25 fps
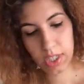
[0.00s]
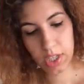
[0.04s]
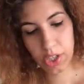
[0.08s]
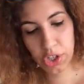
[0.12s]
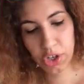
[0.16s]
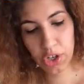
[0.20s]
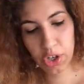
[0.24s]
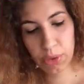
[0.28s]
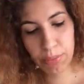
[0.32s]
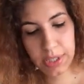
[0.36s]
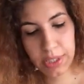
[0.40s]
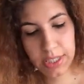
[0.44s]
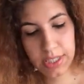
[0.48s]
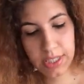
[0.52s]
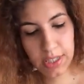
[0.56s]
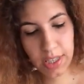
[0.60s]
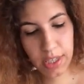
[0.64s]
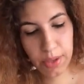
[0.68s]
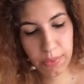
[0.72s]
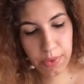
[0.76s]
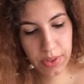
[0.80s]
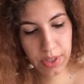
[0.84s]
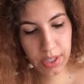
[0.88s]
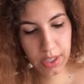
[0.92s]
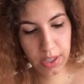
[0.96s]
You could be
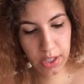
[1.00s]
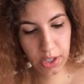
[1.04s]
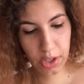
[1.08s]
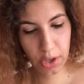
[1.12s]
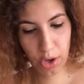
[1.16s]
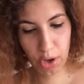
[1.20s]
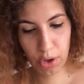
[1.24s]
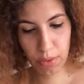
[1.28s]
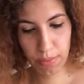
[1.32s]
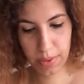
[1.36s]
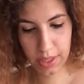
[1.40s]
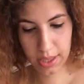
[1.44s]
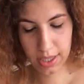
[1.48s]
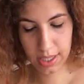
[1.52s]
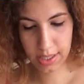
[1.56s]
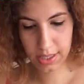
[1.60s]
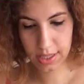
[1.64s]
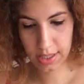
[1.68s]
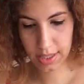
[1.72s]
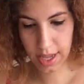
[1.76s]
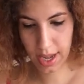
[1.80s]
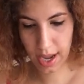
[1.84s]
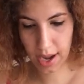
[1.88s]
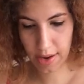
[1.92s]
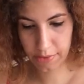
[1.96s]
dealing with a Leo, but
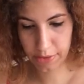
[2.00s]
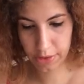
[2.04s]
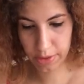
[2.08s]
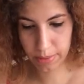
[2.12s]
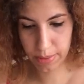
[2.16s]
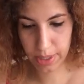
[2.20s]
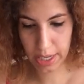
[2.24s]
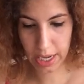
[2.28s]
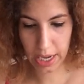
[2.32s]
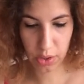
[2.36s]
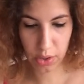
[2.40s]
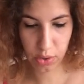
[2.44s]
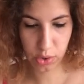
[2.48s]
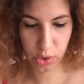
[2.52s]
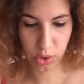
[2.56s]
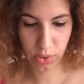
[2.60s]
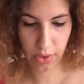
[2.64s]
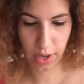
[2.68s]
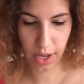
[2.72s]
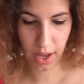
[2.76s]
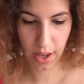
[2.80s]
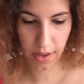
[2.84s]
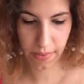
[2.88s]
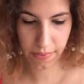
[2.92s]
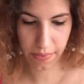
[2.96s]
doesn't have to be. I also
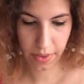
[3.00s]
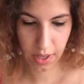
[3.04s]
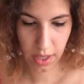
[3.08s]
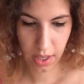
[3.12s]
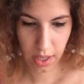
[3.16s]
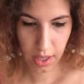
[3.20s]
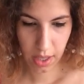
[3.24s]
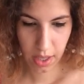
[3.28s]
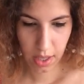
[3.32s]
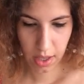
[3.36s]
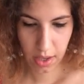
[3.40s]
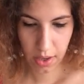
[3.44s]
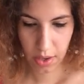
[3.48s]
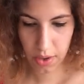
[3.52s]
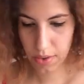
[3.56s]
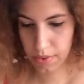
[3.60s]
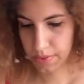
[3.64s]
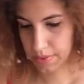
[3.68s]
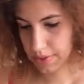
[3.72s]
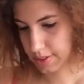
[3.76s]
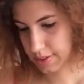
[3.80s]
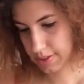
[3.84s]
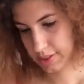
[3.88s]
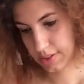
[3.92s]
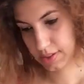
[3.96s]
have, oh,
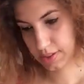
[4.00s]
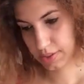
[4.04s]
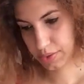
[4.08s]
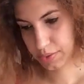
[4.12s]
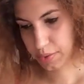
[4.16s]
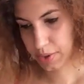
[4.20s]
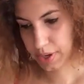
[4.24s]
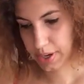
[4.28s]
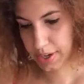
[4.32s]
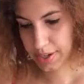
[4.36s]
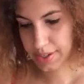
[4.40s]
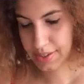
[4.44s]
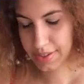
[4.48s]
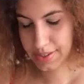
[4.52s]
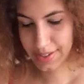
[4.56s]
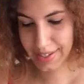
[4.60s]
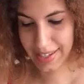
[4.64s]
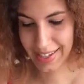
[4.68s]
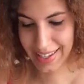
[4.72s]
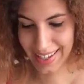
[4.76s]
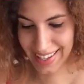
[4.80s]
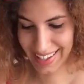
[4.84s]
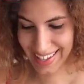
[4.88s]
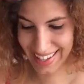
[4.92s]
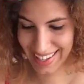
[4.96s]
this is Aquarius.
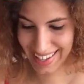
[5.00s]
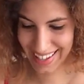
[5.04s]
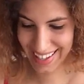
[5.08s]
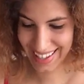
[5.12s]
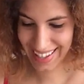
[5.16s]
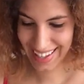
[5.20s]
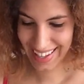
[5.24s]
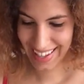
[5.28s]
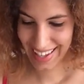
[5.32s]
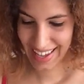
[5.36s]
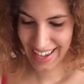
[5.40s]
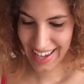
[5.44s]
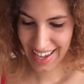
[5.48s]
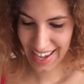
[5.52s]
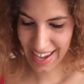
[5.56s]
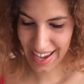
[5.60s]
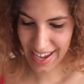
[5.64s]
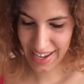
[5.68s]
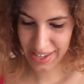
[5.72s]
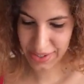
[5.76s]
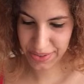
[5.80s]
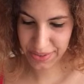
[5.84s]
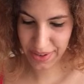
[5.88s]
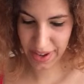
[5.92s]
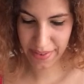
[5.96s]

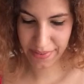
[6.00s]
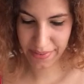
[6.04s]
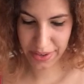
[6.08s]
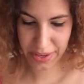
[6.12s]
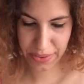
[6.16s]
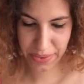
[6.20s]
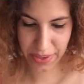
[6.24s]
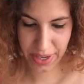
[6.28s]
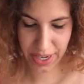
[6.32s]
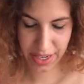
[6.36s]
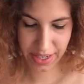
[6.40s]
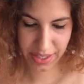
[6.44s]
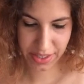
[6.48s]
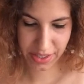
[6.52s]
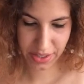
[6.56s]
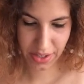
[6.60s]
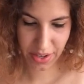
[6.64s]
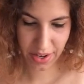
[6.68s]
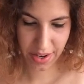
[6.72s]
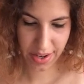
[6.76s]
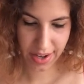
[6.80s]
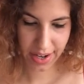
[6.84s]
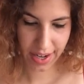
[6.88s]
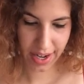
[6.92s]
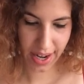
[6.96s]
I do have Aquarius
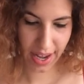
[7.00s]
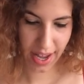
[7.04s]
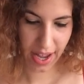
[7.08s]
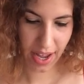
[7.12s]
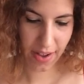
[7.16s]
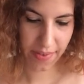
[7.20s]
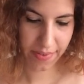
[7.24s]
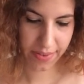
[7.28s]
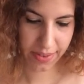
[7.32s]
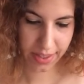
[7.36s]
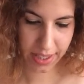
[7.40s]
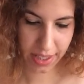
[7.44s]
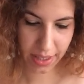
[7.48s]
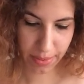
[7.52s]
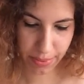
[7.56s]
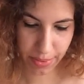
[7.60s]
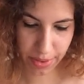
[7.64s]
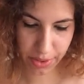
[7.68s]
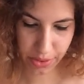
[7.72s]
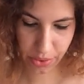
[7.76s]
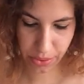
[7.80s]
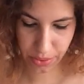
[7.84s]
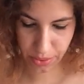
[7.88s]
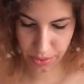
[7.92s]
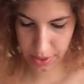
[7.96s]
card. I have Libra,
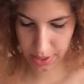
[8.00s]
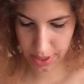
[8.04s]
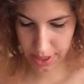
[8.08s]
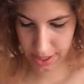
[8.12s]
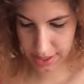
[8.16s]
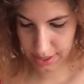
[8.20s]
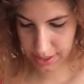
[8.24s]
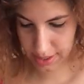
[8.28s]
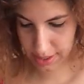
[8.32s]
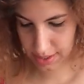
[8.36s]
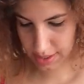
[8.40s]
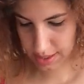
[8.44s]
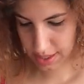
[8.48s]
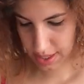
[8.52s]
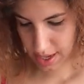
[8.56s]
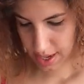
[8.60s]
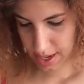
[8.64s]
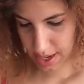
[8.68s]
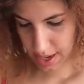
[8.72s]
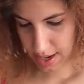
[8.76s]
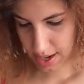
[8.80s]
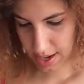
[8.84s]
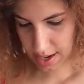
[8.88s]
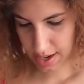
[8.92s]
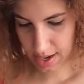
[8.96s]
Taurus,
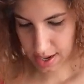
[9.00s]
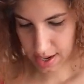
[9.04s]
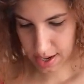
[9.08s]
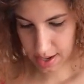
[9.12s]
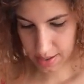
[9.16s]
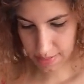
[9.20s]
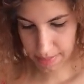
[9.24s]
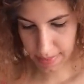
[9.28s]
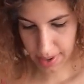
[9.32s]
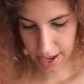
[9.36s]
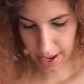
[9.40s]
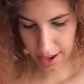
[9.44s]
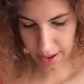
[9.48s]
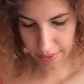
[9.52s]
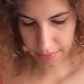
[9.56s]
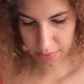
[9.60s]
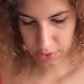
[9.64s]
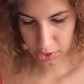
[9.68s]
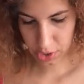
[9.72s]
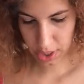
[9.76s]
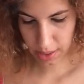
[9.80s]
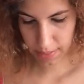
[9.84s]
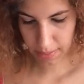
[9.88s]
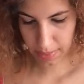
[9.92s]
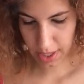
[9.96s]
I have
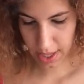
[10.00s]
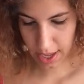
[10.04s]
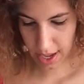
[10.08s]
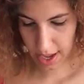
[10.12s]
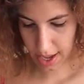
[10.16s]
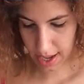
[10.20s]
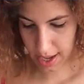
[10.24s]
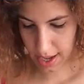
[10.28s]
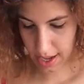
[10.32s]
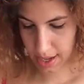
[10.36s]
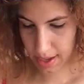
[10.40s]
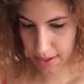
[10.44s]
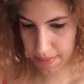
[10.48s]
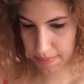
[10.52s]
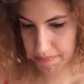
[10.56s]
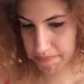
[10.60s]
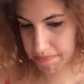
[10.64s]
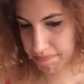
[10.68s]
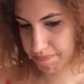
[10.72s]
Gemini,